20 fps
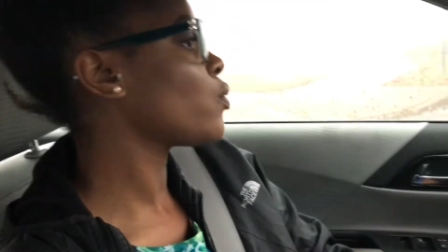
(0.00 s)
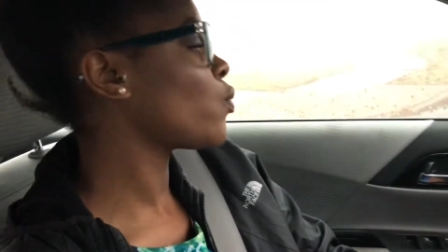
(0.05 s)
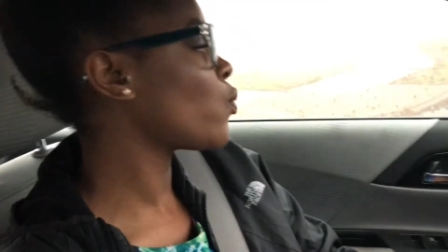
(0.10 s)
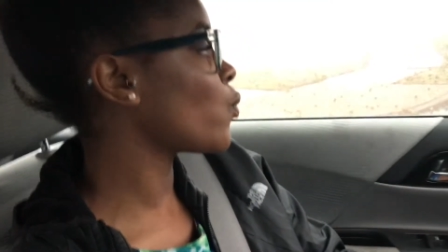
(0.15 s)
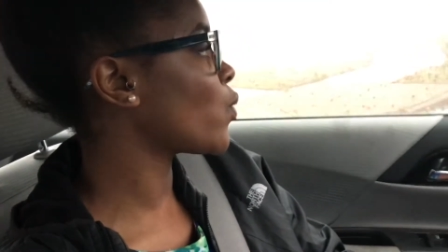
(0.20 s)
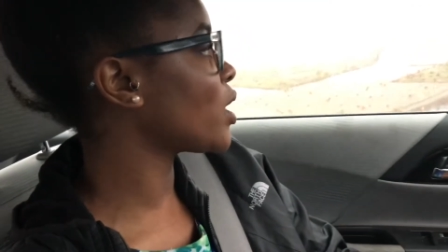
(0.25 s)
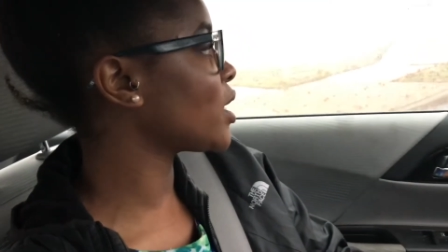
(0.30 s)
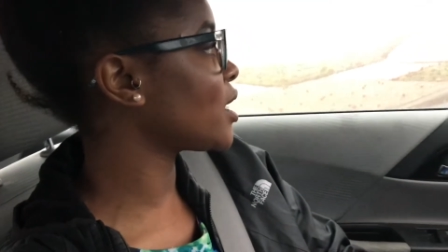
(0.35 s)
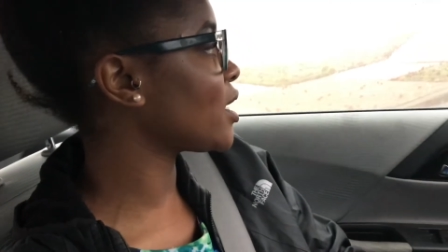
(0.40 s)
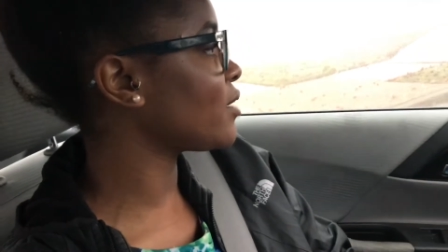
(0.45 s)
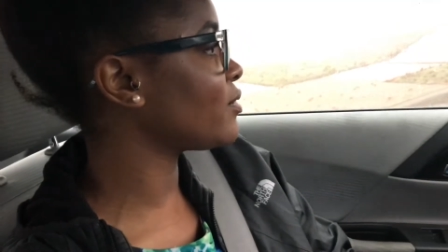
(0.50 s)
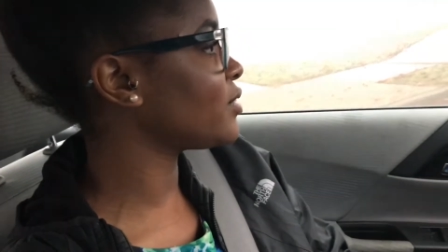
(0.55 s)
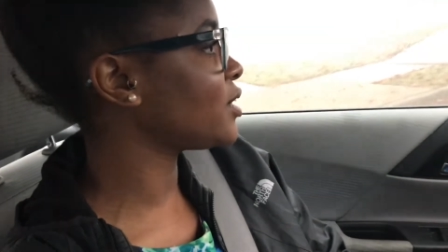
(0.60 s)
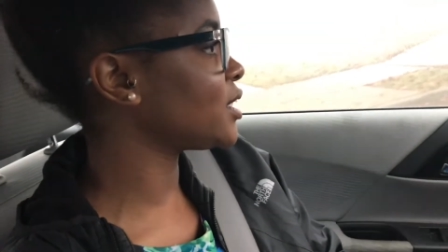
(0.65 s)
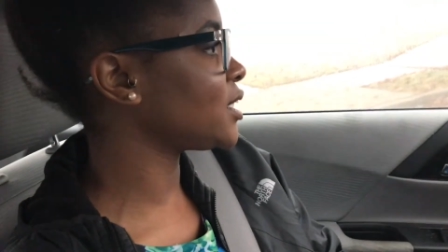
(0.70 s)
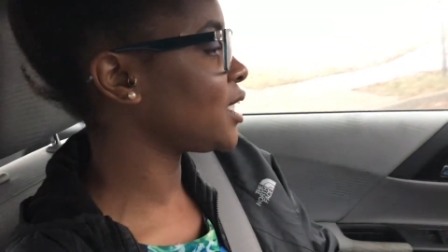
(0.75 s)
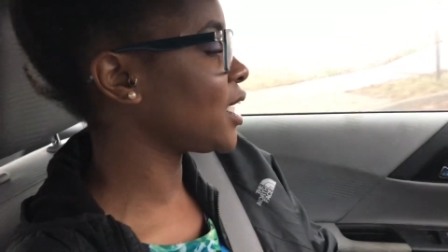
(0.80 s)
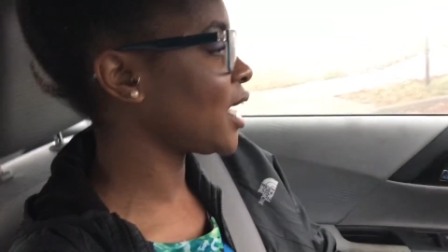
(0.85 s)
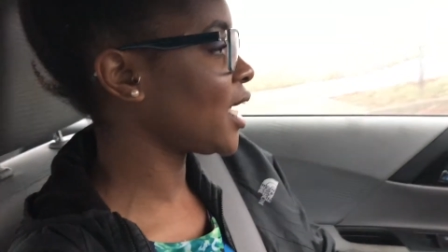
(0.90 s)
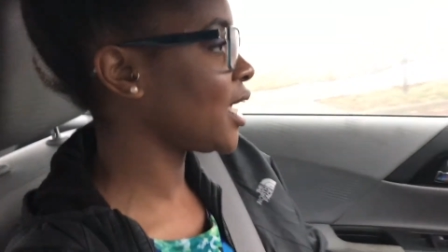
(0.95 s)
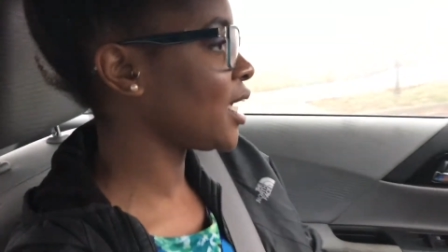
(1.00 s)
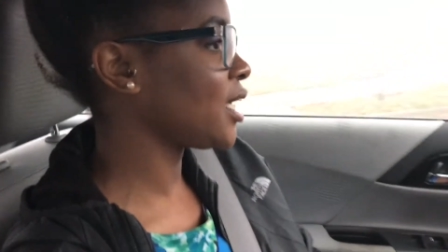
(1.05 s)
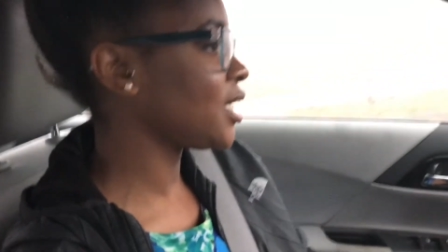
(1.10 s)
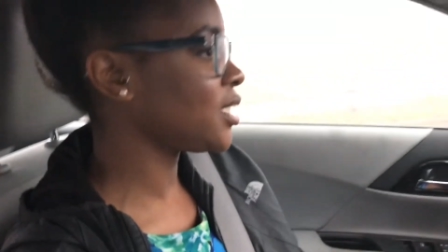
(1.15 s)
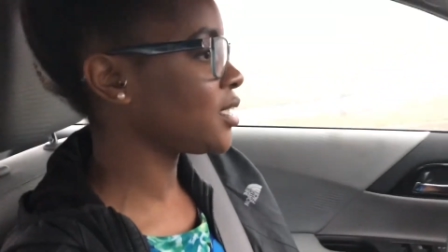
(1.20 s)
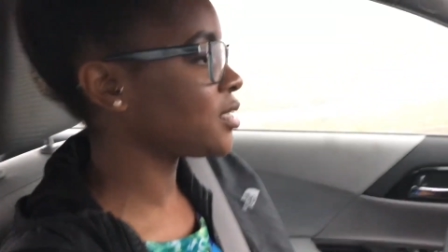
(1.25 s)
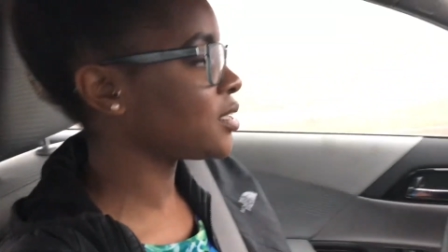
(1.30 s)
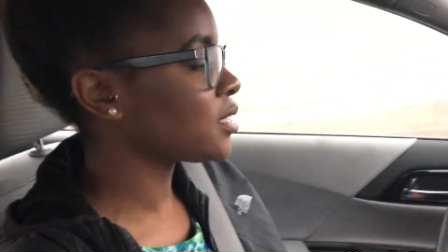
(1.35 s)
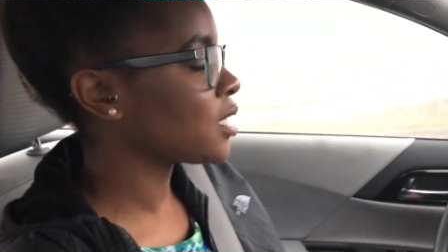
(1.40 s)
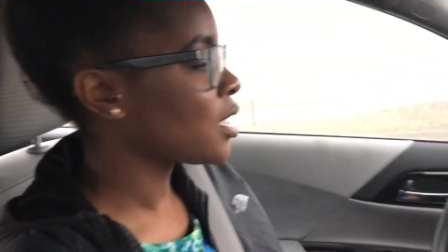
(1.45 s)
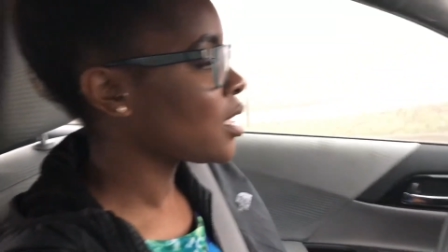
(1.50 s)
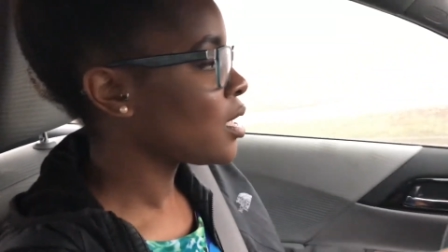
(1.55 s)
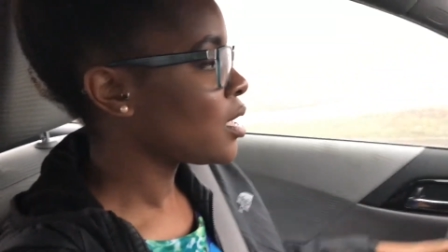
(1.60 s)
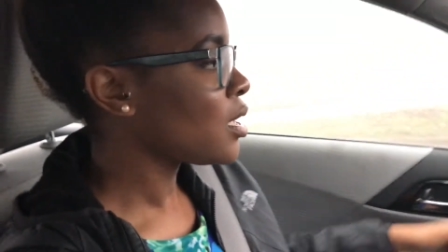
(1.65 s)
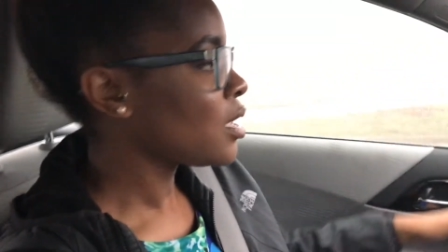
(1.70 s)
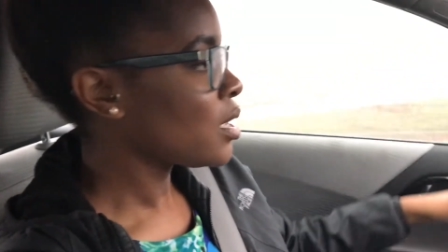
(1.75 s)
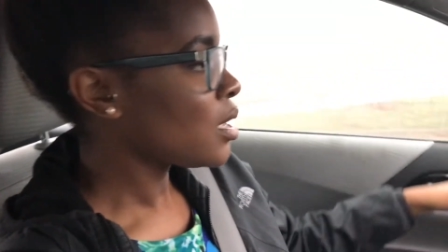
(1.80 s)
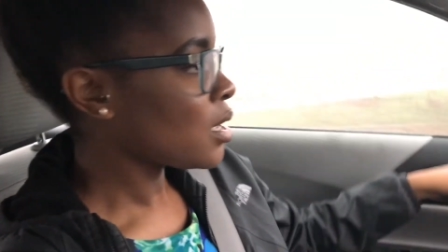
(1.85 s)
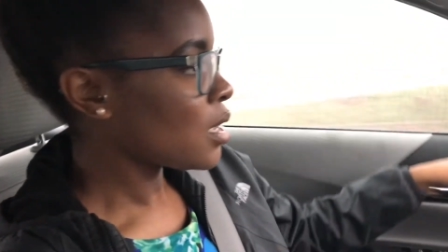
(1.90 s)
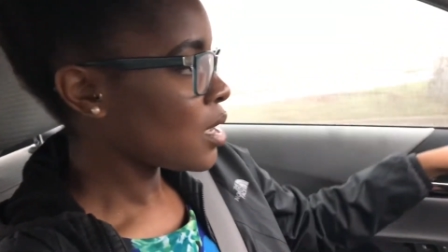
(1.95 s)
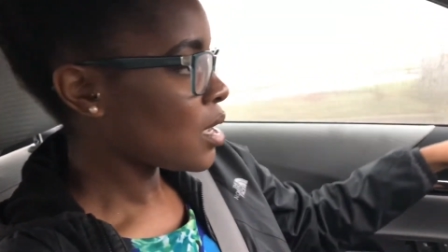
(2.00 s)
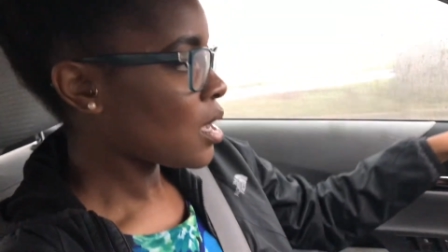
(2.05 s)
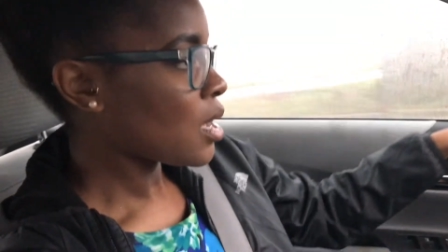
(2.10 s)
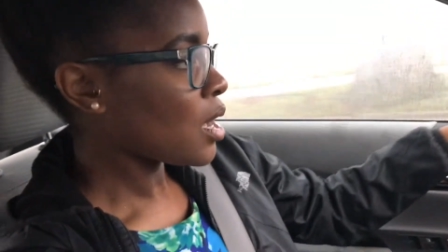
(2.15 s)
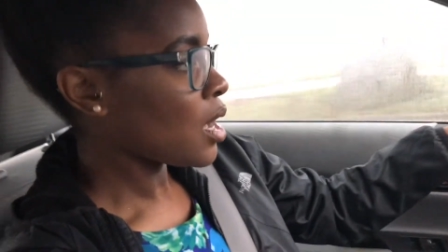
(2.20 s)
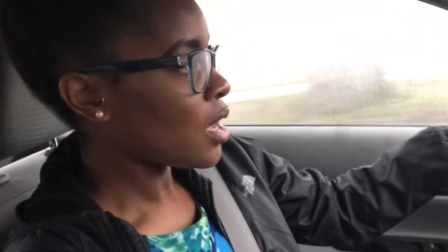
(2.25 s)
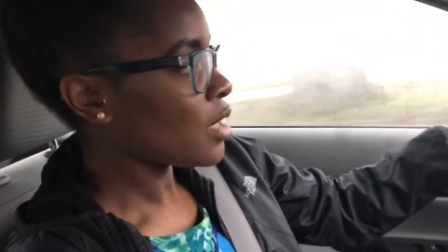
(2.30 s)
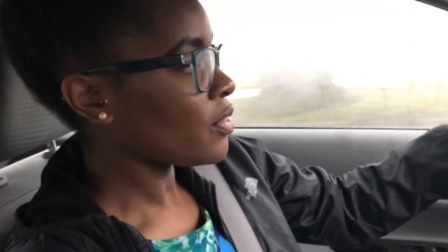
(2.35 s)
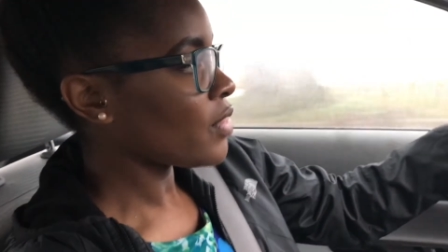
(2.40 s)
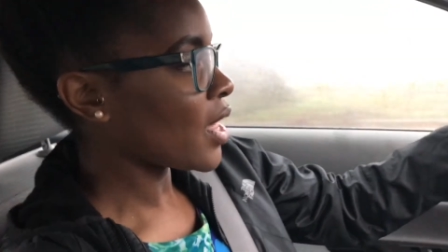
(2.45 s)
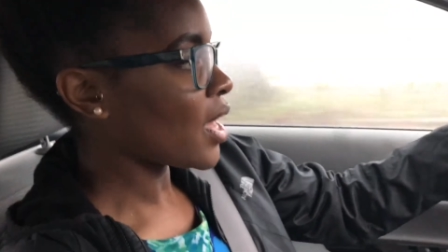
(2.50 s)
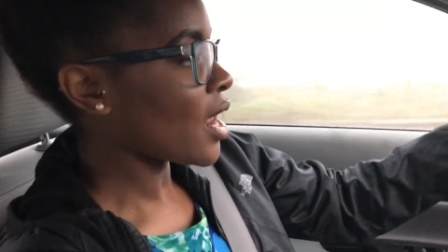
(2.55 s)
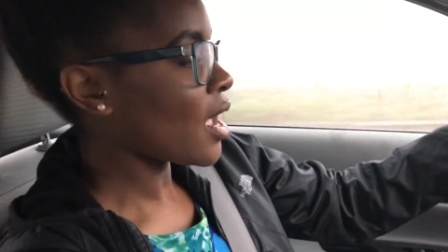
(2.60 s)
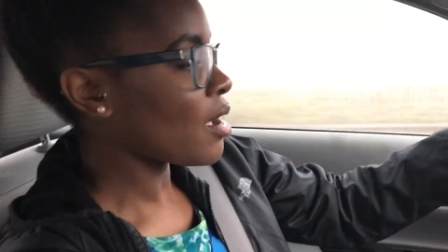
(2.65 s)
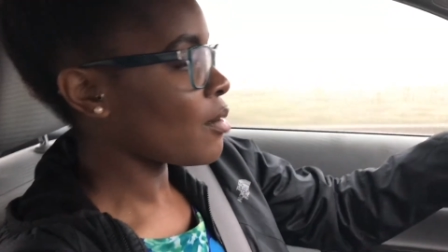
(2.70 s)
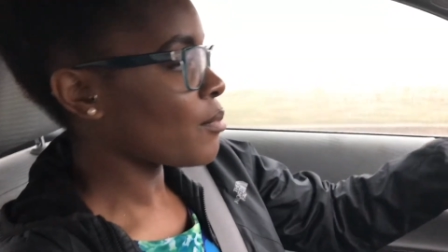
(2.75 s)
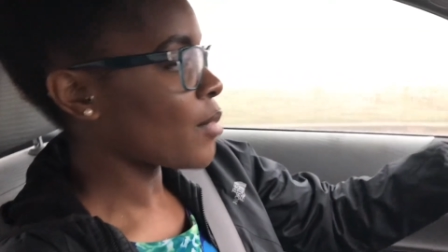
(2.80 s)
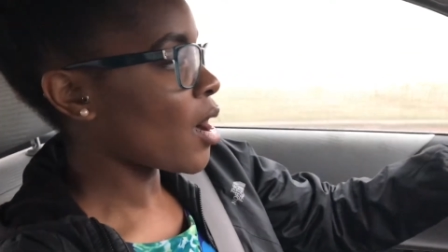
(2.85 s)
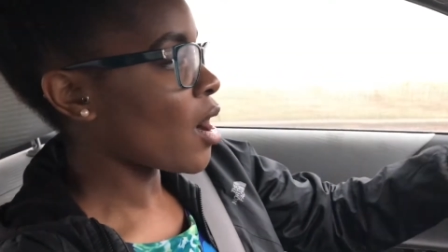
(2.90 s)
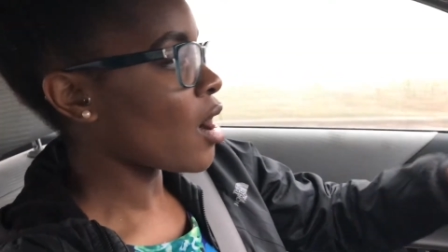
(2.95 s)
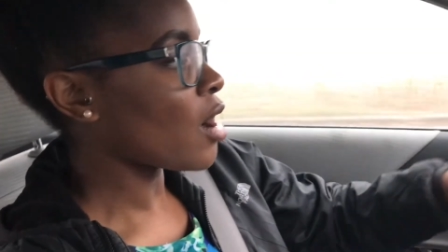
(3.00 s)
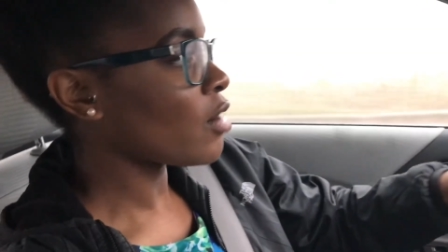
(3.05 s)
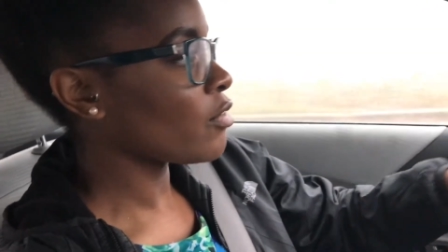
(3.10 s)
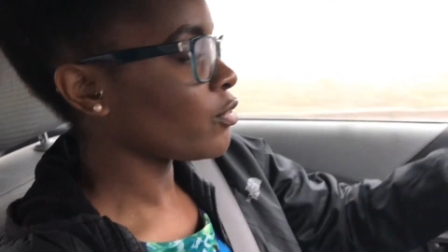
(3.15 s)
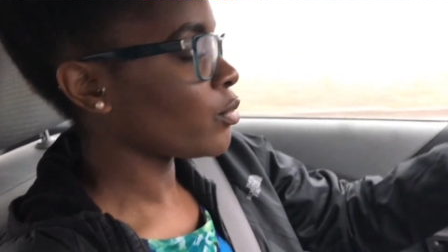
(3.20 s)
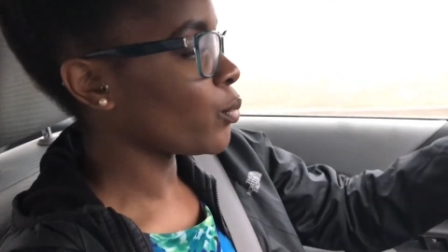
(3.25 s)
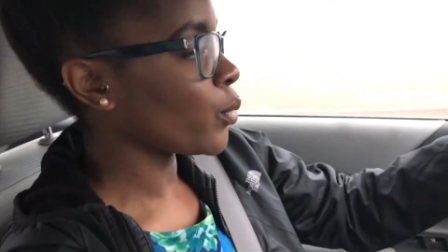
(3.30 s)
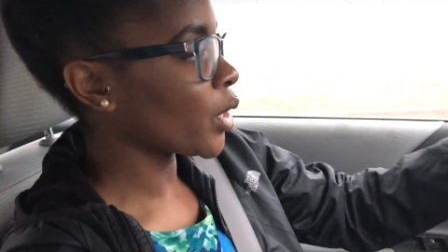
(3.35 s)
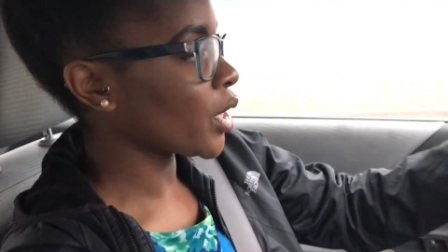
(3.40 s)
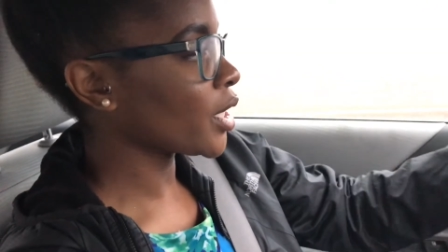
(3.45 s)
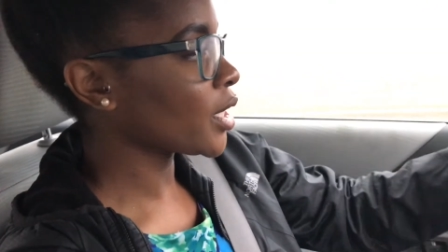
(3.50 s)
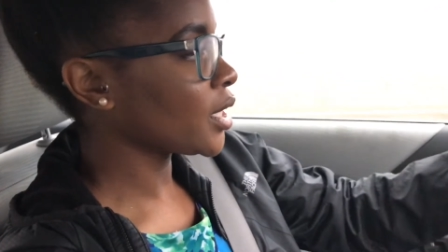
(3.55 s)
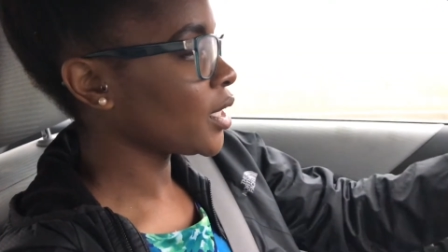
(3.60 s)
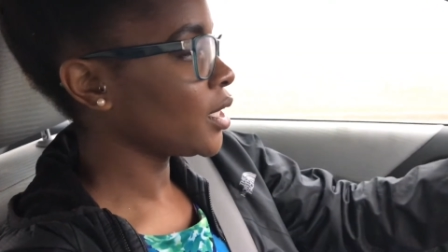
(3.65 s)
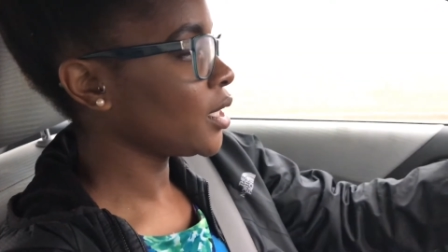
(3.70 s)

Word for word: one of the days that I'm off work.